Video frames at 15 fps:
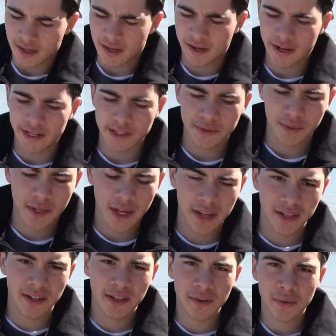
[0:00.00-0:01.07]
All right, so we caught
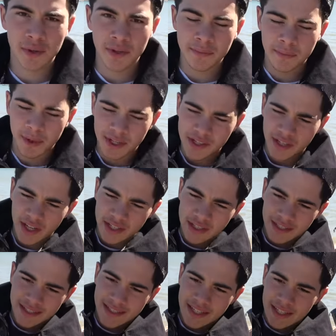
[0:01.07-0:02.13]
another one, but as you guys
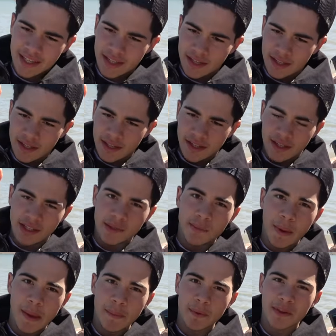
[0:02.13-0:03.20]
can see,
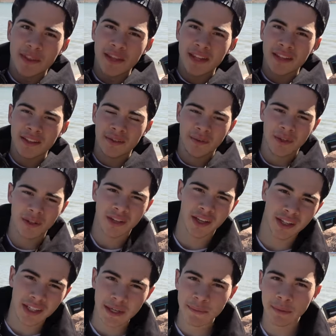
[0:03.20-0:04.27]
paper thin. We don't
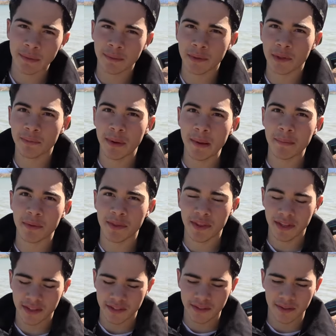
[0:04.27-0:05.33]
like keeping them when they're paper
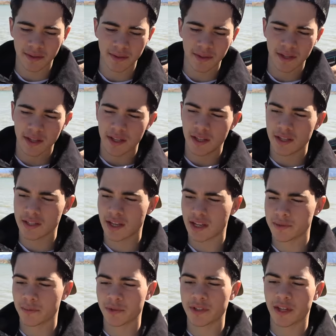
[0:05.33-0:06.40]
thin, so this
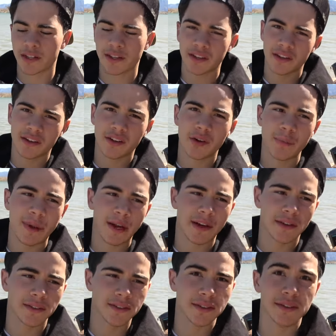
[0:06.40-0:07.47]
guy's most likely gonna go back
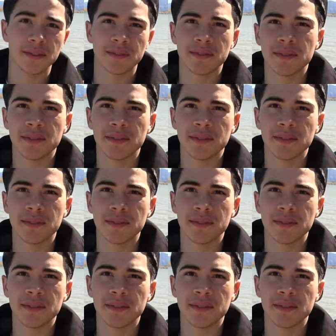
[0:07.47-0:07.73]
also.